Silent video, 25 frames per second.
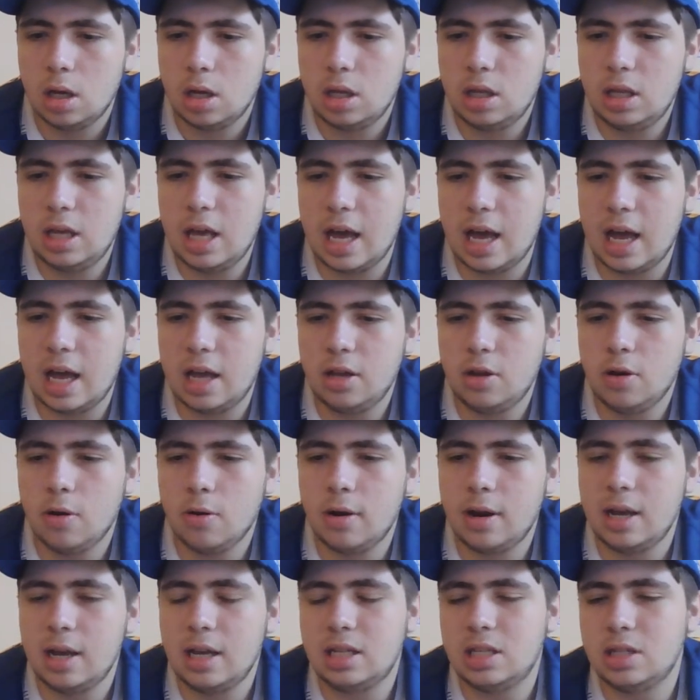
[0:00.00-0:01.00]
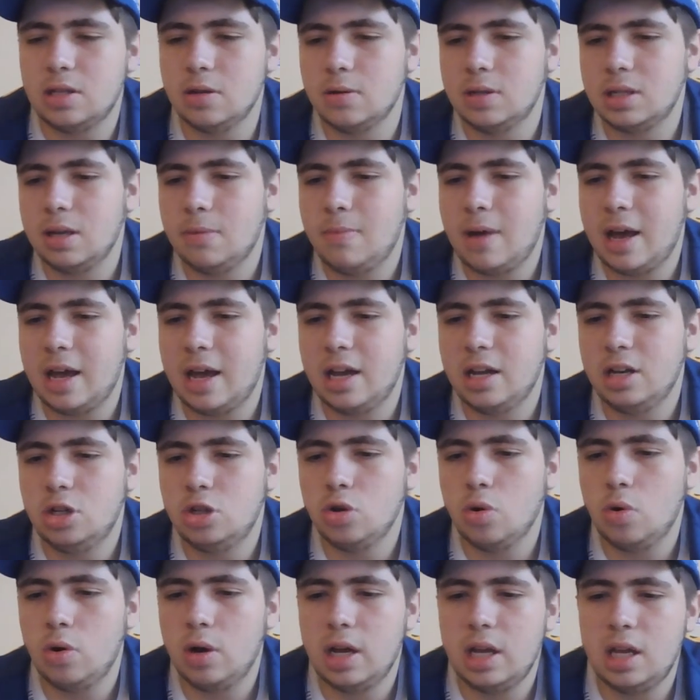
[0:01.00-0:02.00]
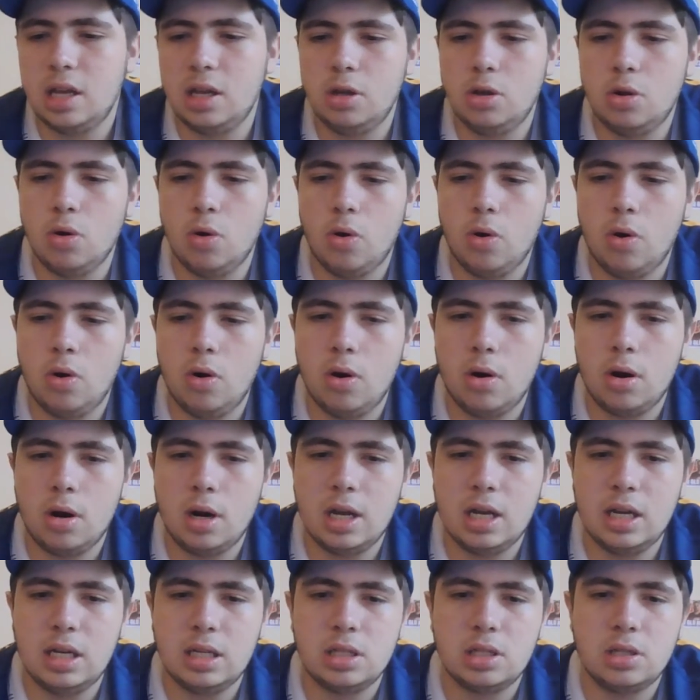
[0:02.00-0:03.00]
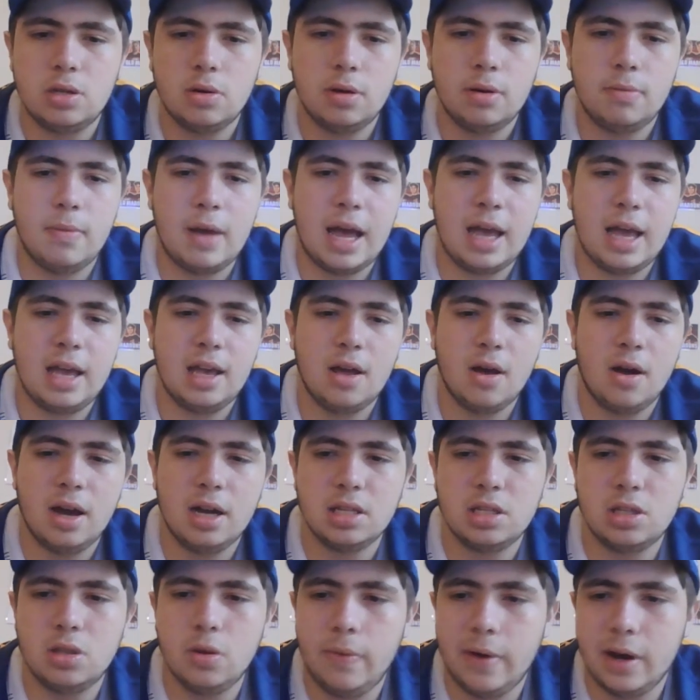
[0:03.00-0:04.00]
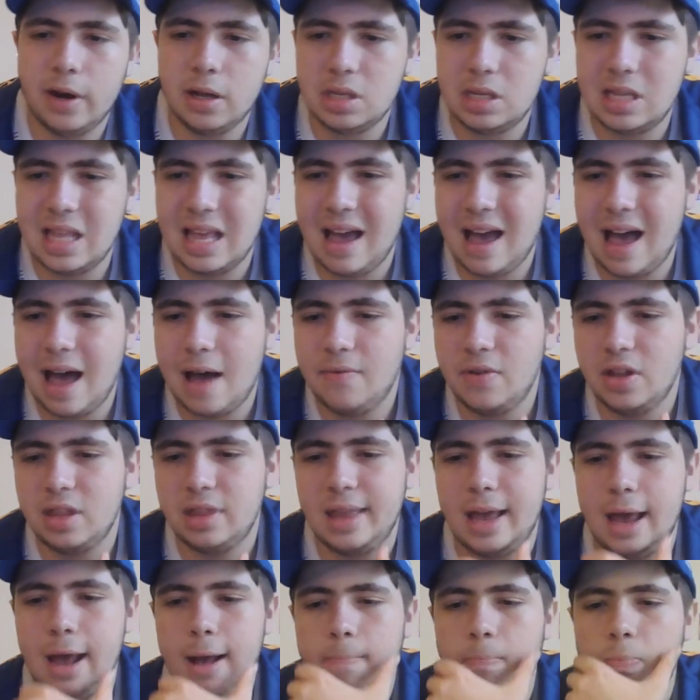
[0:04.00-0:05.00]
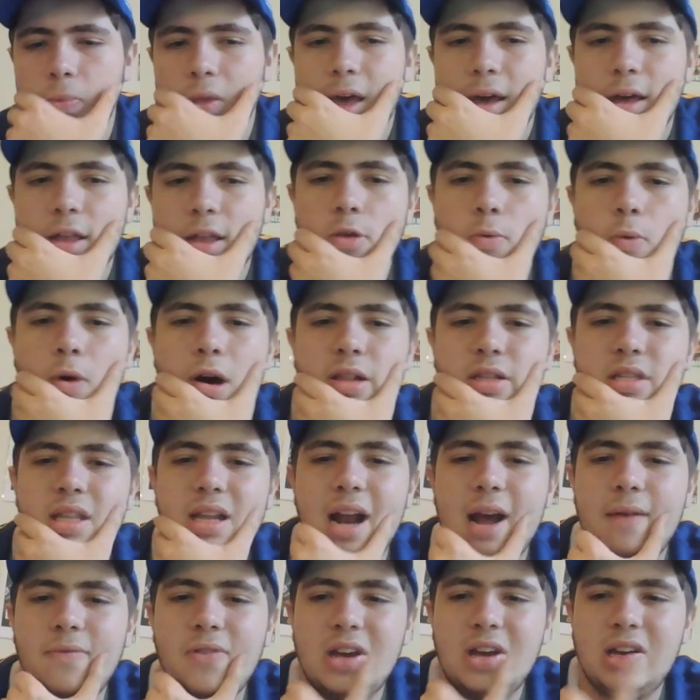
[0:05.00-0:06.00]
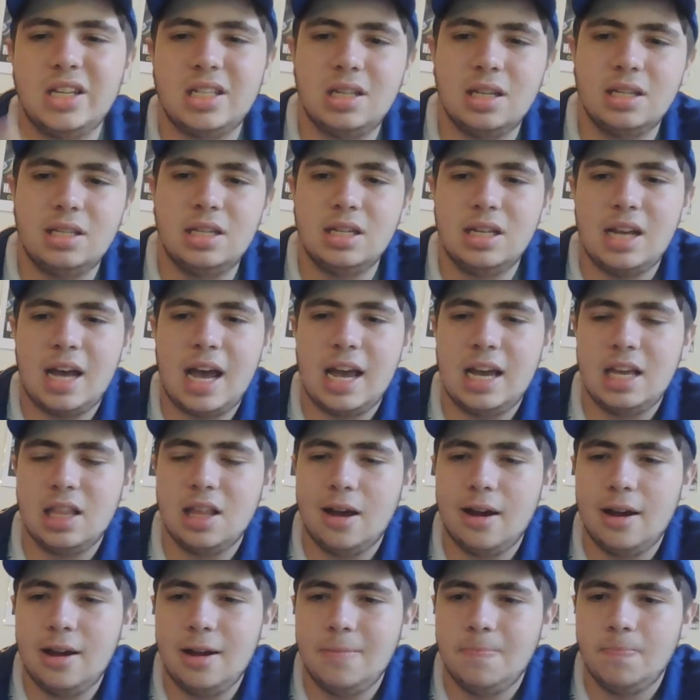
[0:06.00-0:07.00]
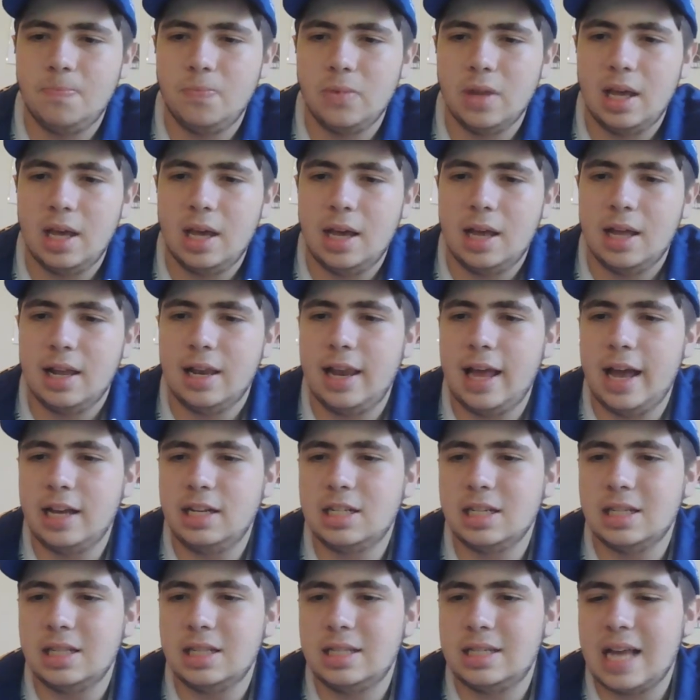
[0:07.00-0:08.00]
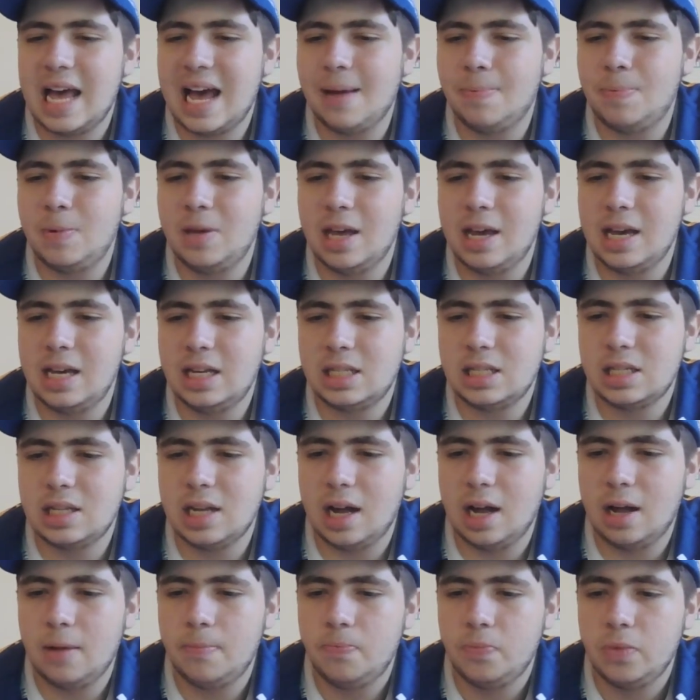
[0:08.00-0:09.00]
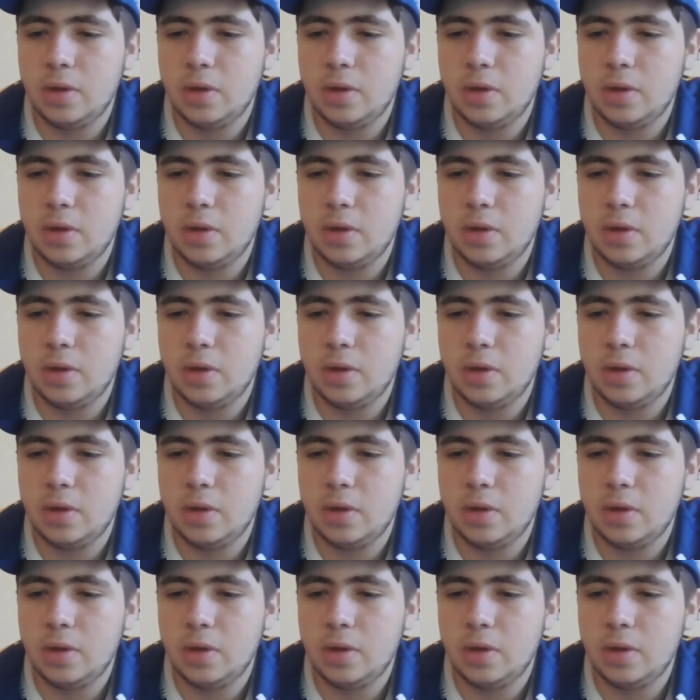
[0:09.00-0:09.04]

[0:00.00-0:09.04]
Yeah, your Easter is in May. Enjoy your Easter in May, guys. The ones that have it then. The ones that have Easter today, though. Legends, happy Easter.